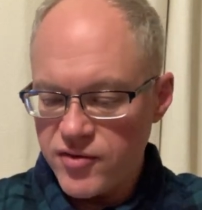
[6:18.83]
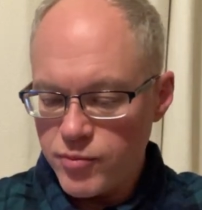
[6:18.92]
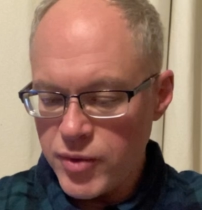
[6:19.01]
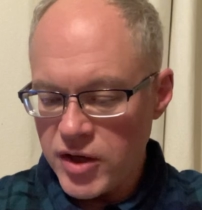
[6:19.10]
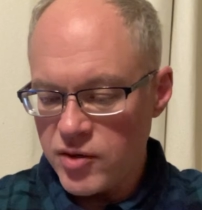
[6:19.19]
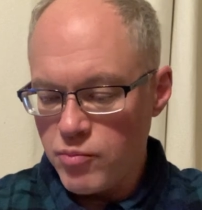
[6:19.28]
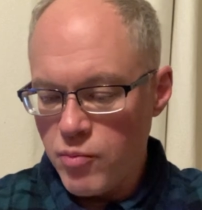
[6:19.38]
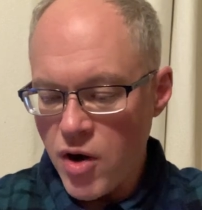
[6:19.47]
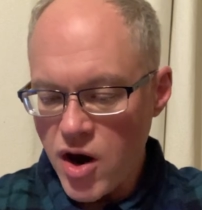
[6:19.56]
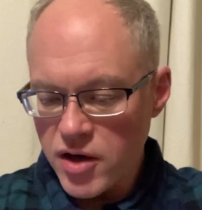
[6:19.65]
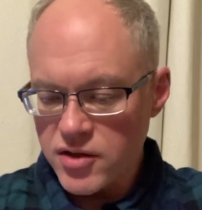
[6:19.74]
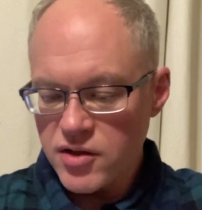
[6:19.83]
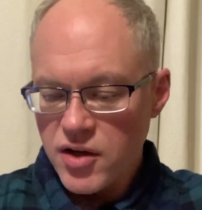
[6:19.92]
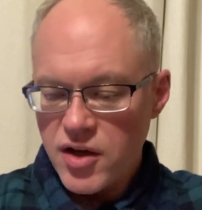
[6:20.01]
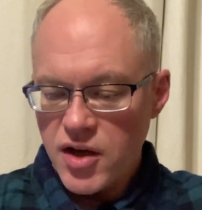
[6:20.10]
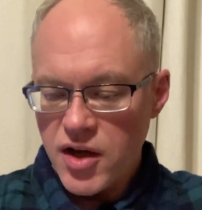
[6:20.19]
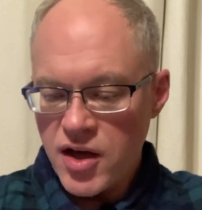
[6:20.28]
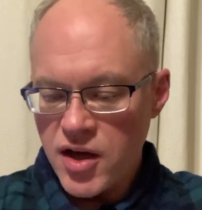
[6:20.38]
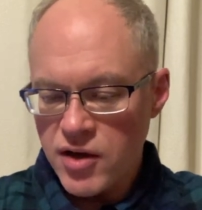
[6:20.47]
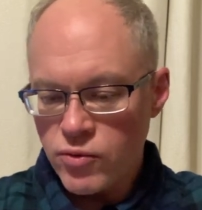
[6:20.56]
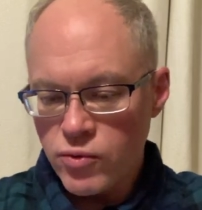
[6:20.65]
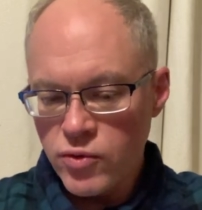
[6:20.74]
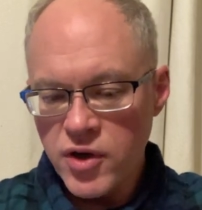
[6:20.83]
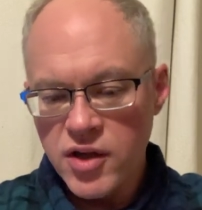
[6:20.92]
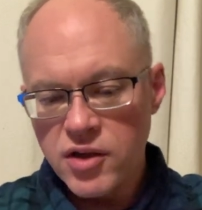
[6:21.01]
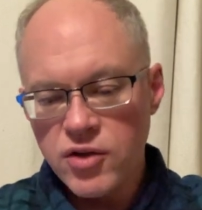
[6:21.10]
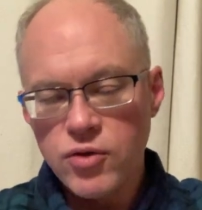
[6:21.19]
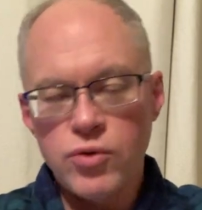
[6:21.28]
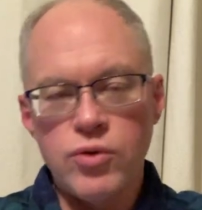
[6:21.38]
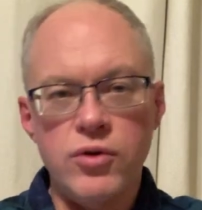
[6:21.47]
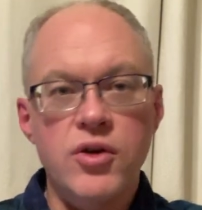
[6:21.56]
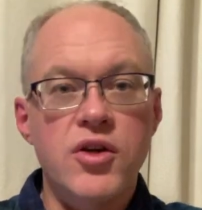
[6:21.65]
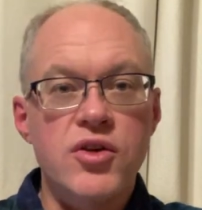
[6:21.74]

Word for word: being mocked and ridiculed,